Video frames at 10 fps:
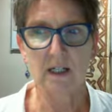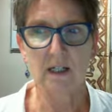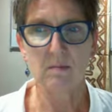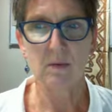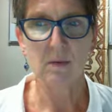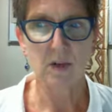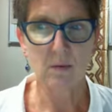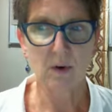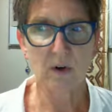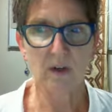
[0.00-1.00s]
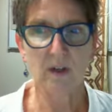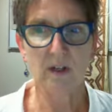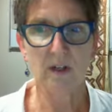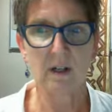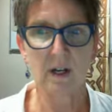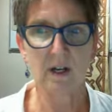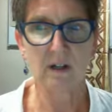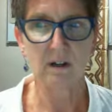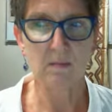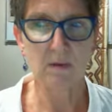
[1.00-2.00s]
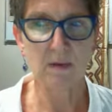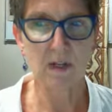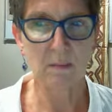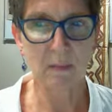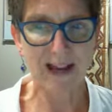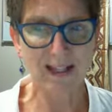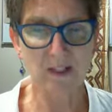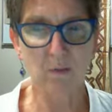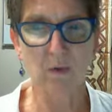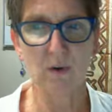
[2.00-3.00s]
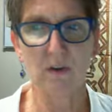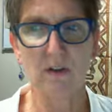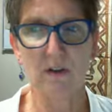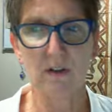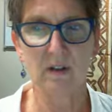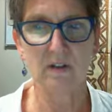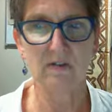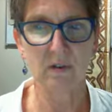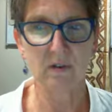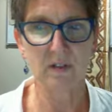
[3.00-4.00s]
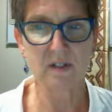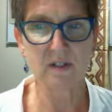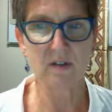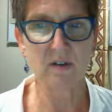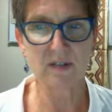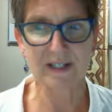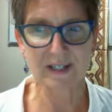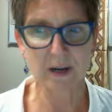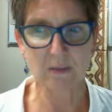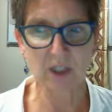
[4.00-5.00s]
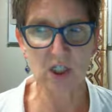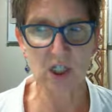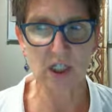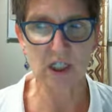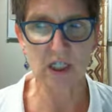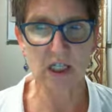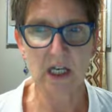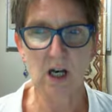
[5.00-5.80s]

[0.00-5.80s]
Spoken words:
community work and community-based work focuses on establishing